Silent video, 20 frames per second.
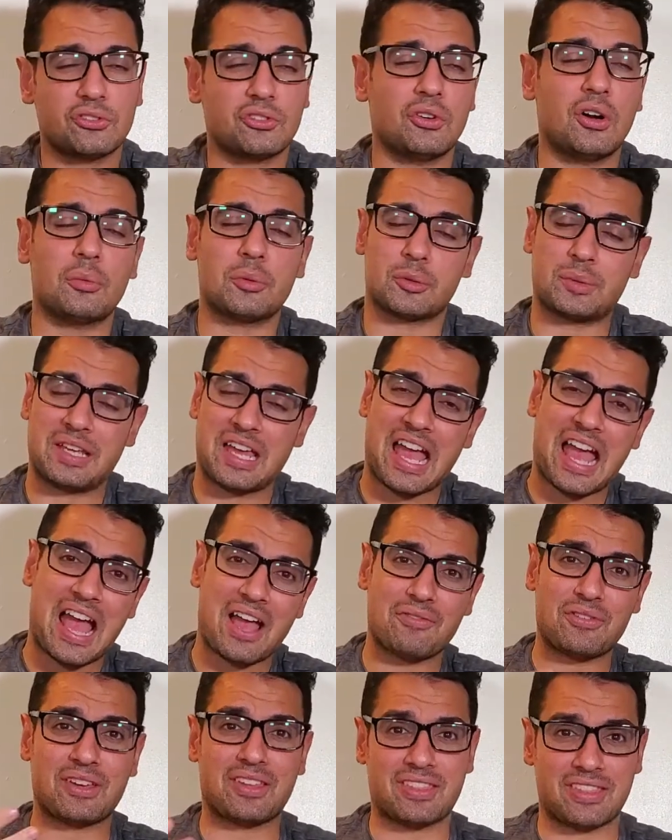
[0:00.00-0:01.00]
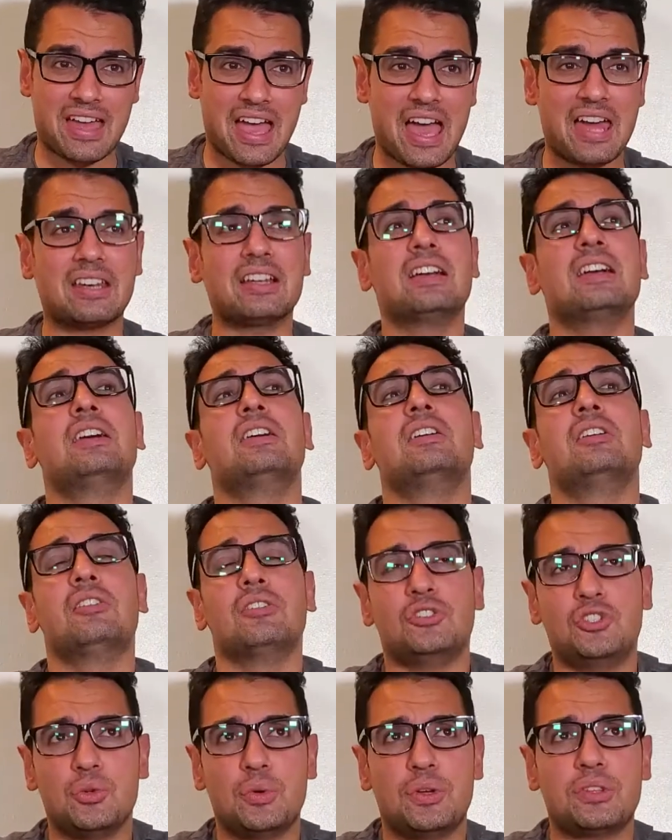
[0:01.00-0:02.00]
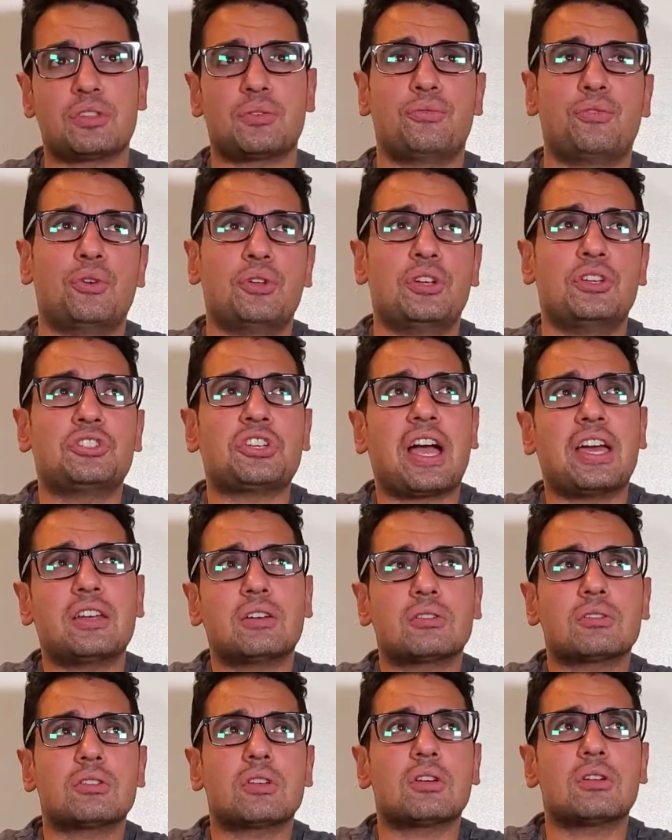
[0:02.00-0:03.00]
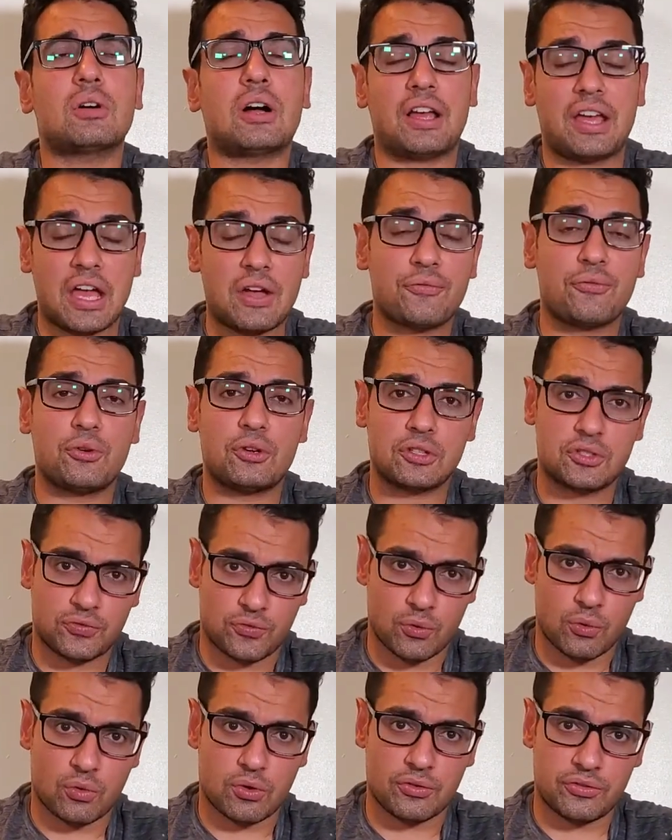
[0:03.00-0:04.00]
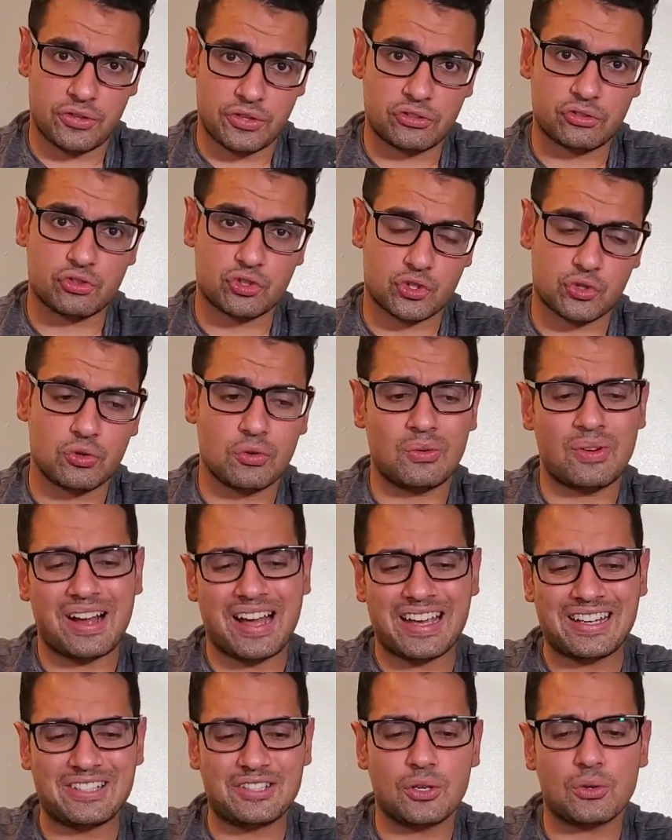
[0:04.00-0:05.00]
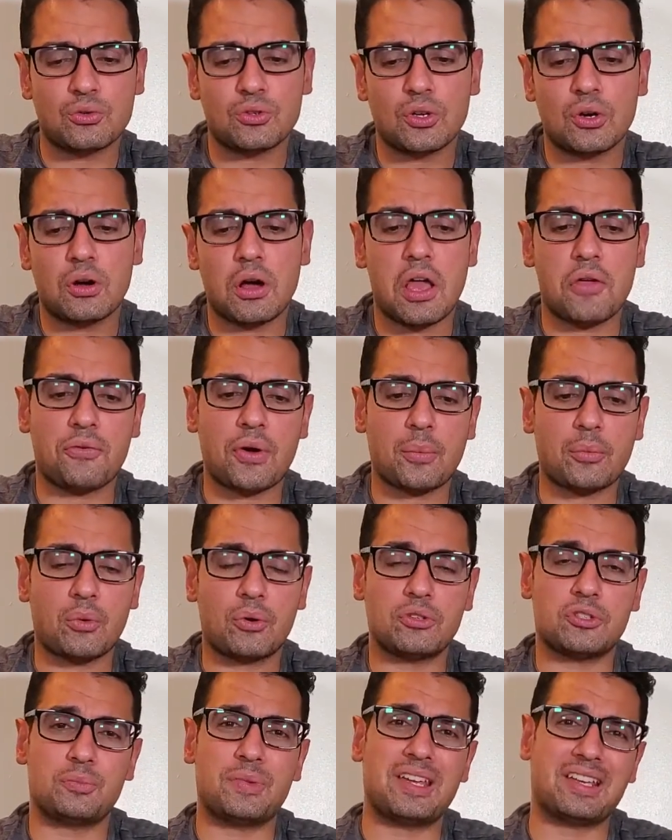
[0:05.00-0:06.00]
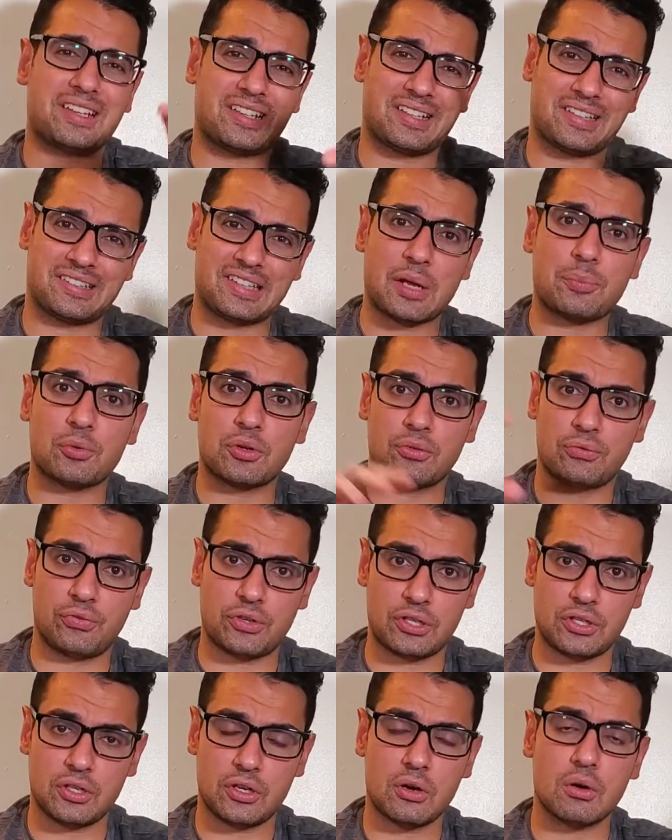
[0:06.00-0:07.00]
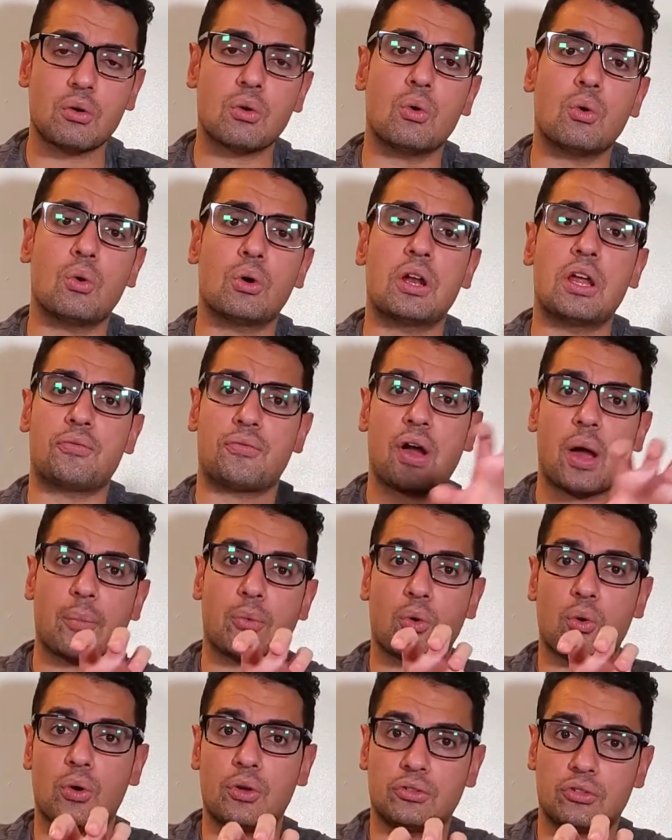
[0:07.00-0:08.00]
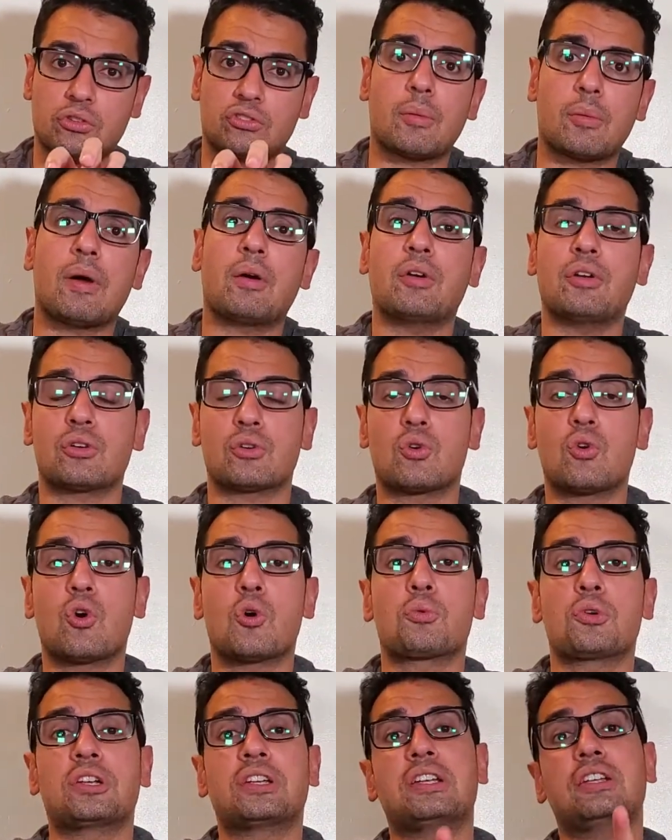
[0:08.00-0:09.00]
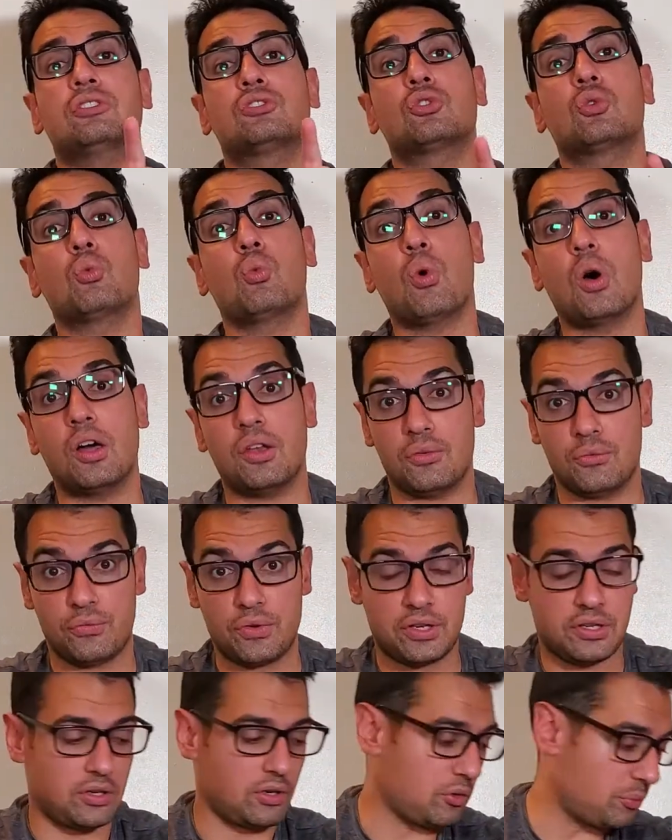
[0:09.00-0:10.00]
So I'm going to be having that, doing the footage. I don't know, I have footage for this shoe. I don't know if I'm going to make a separate video or if I'm going to somehow incorporate it into one video.